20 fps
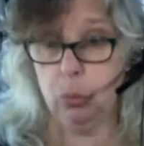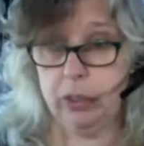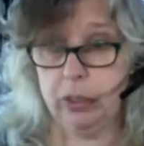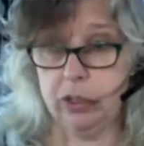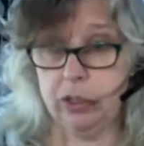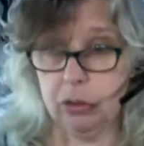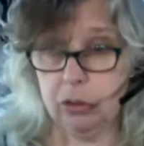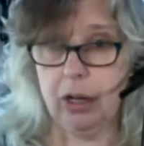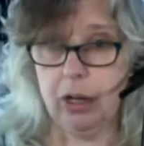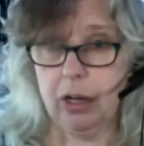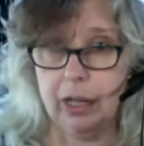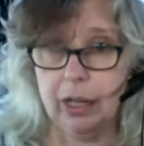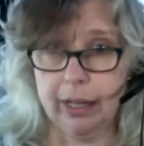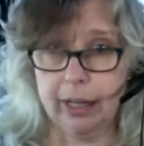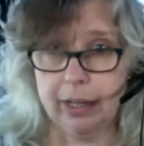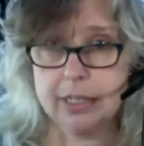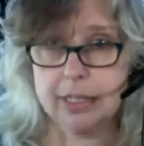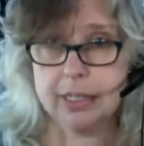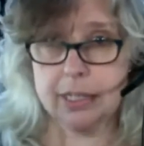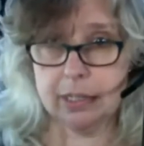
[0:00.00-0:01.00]
withdraw
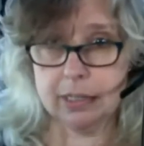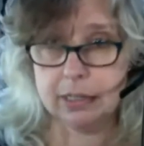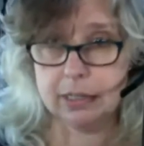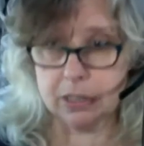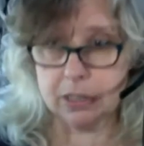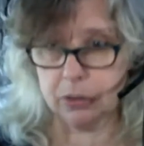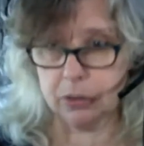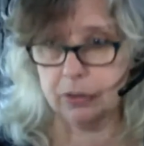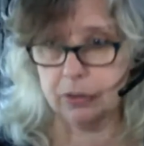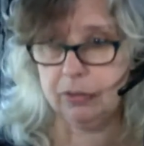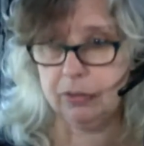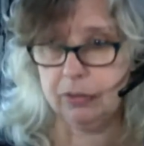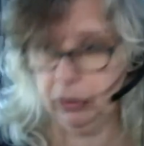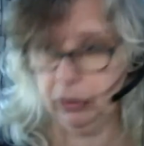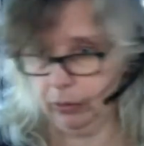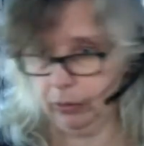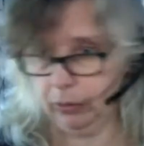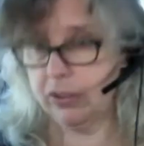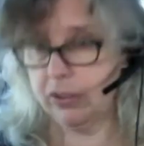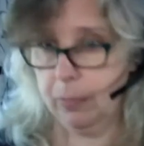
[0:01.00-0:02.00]
as a sort of
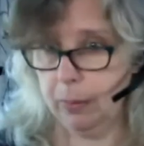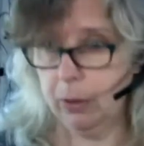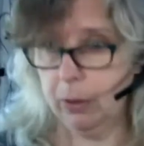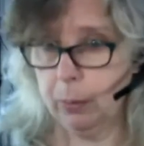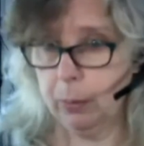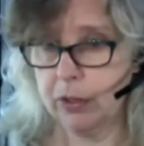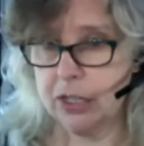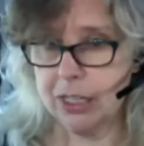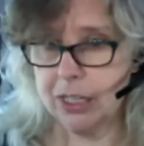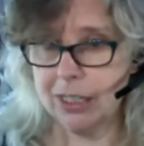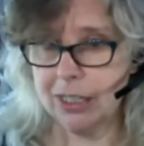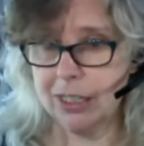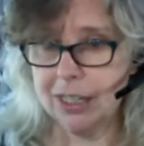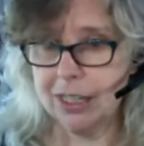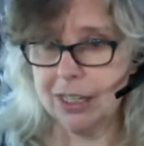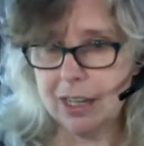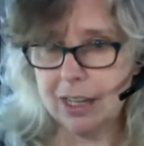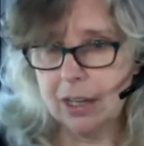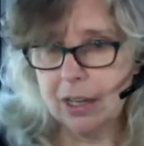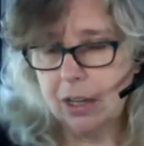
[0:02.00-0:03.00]
neurotypical person.
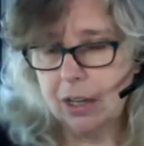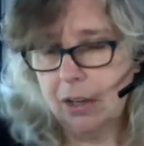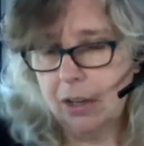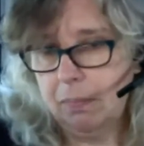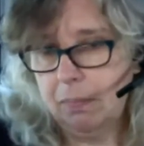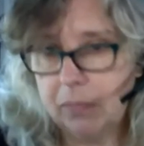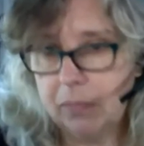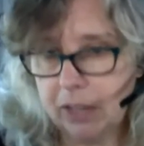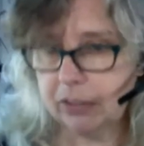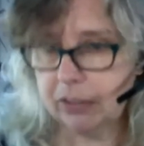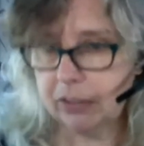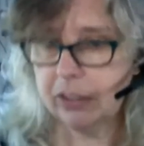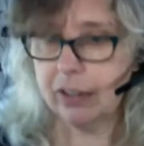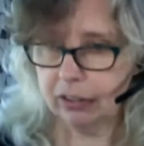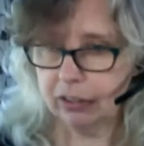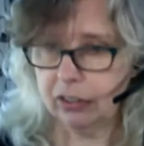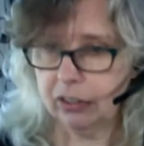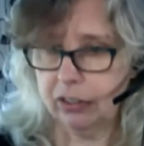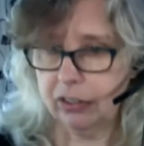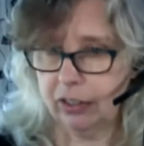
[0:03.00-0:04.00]
Doesn't
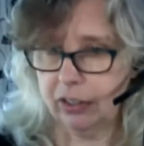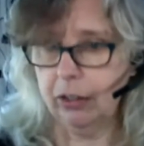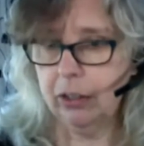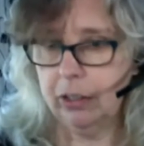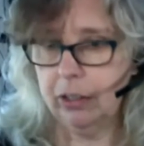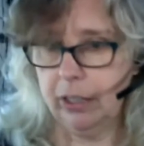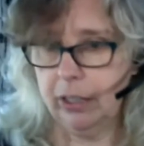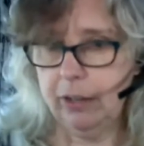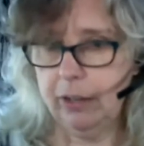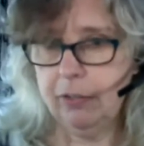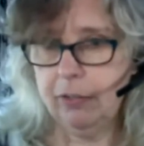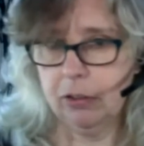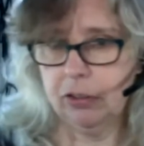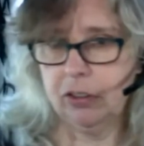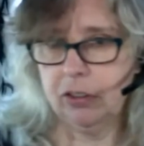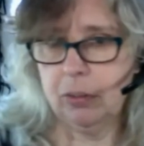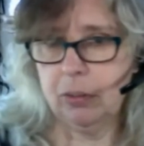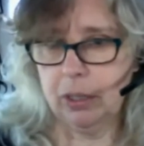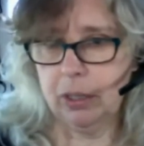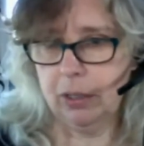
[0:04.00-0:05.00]
necessarily for
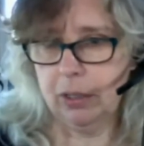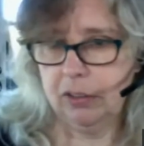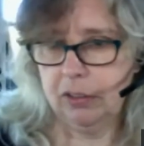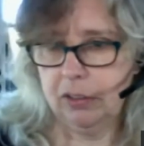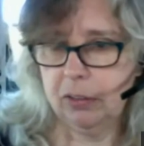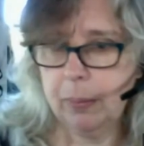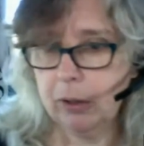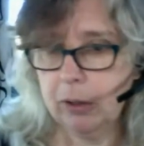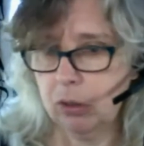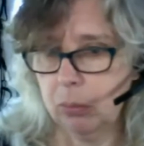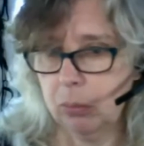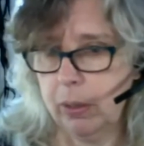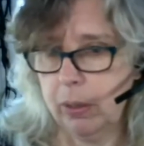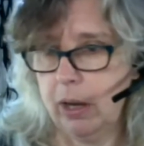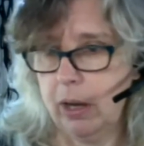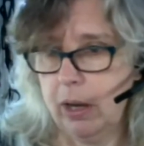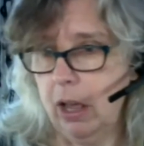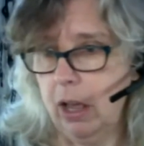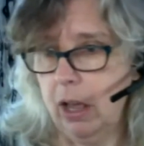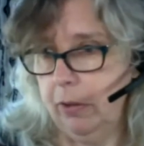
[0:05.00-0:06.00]
someone on the spectrum,
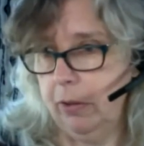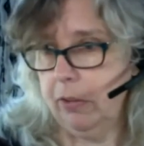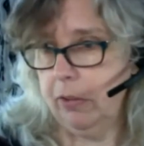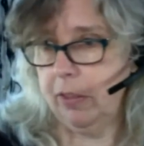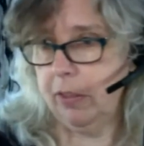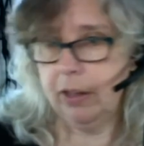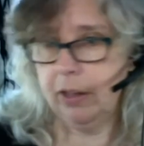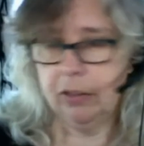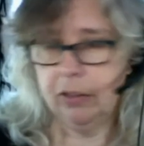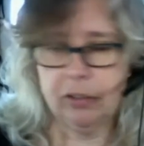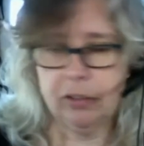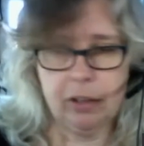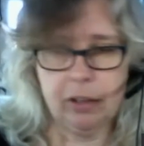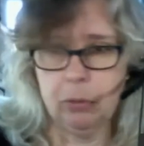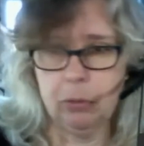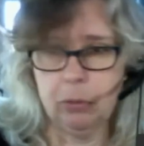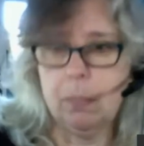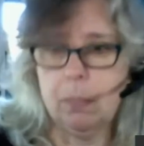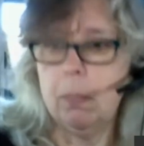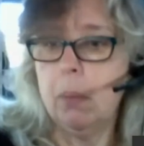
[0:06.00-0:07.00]
but other things that
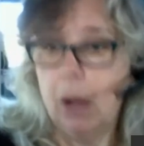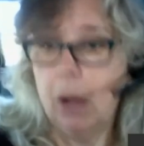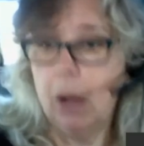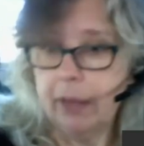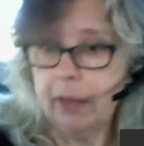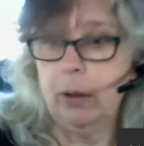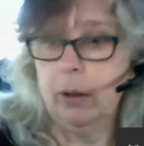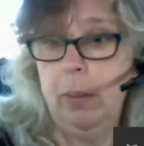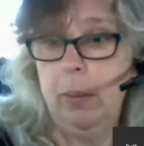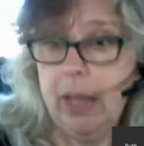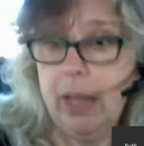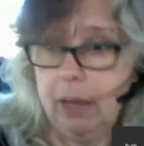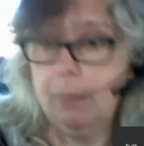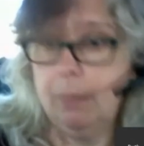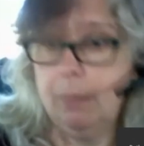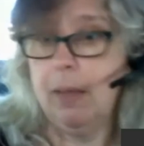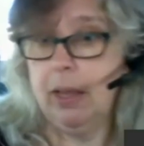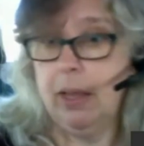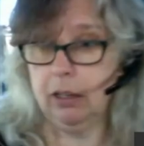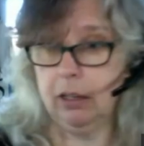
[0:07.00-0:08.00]
wouldn't bother
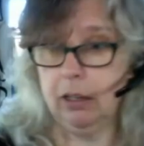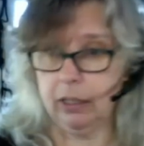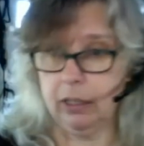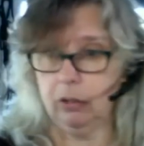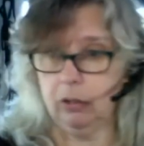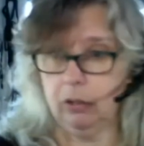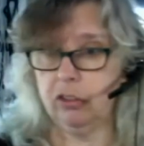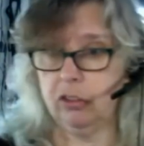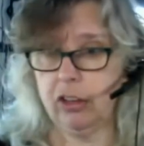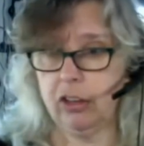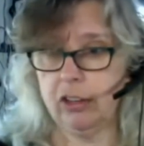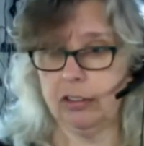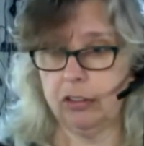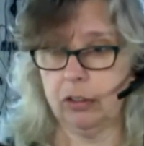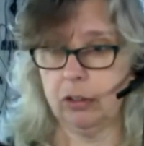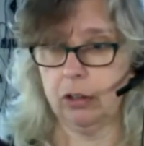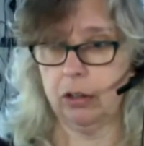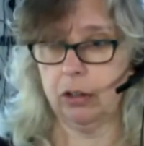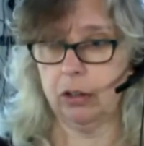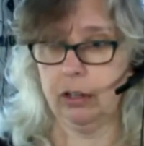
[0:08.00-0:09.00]
me just
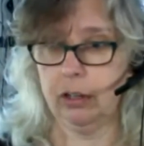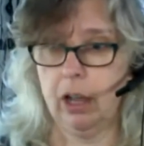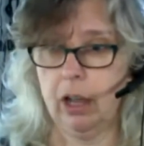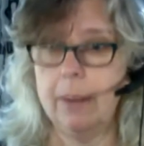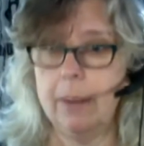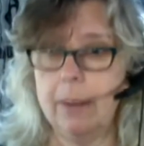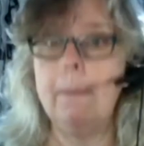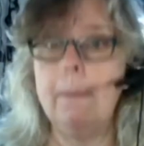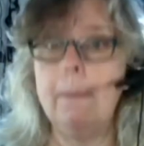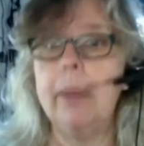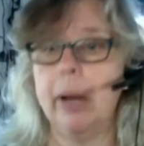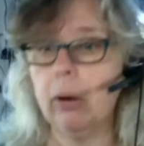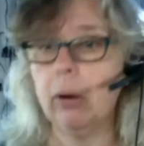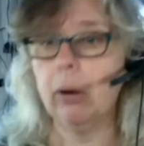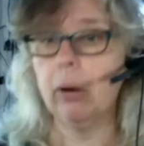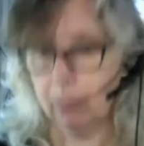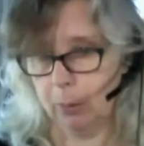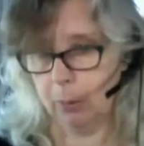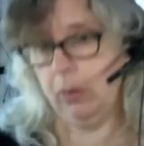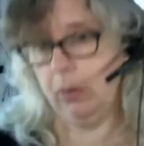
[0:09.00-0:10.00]
are
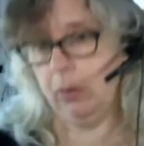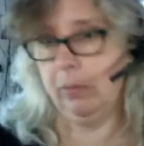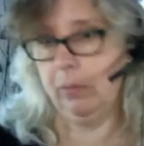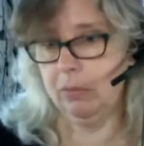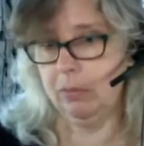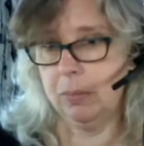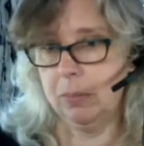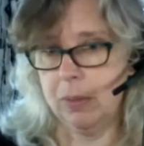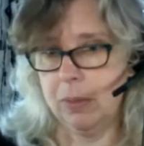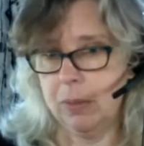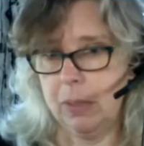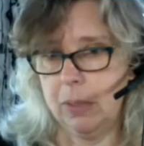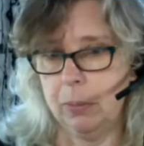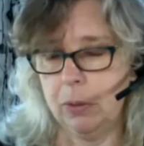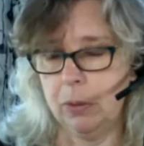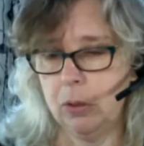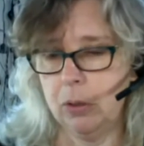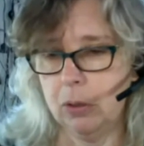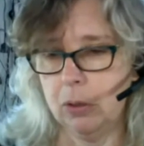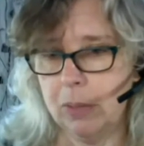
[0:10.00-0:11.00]
unbearable to
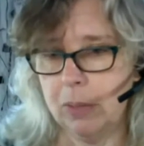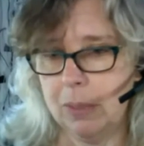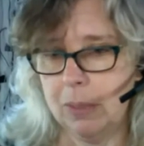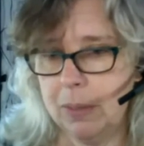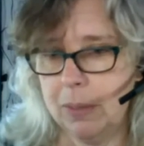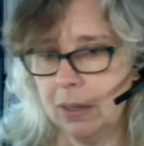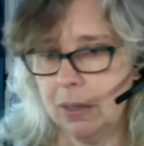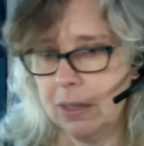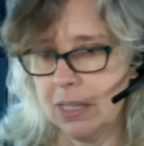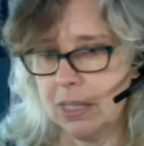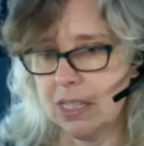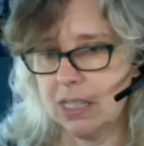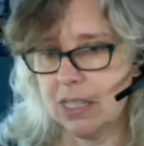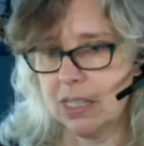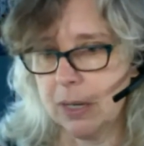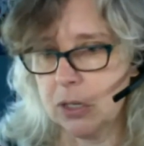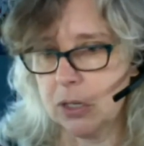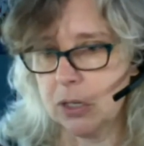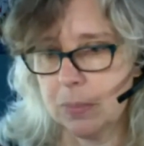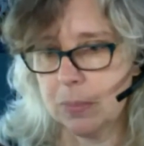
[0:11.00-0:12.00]
people who might be on the
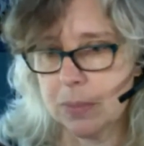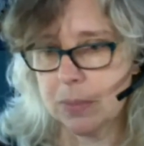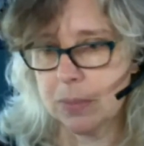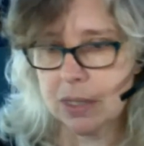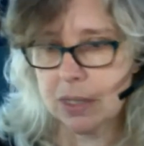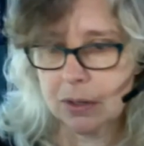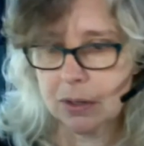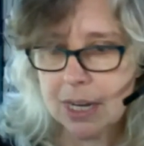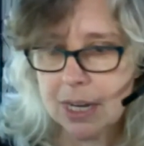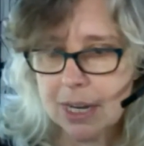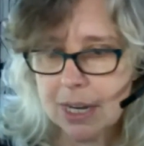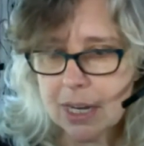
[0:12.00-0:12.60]
spectrum. So